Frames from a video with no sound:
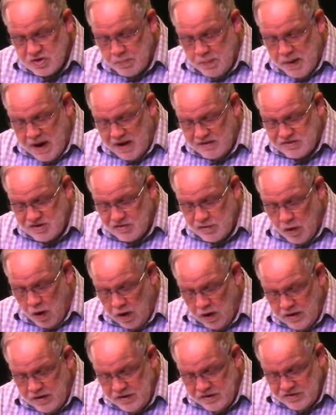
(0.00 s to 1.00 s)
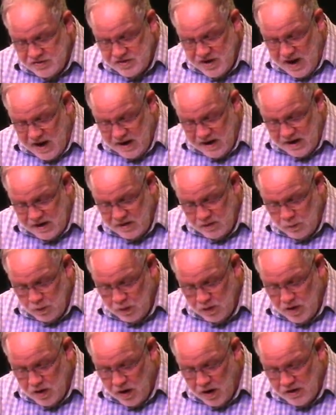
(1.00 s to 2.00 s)
surpasses all understanding,
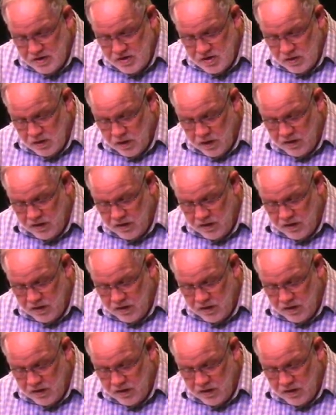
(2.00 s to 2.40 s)
will guard your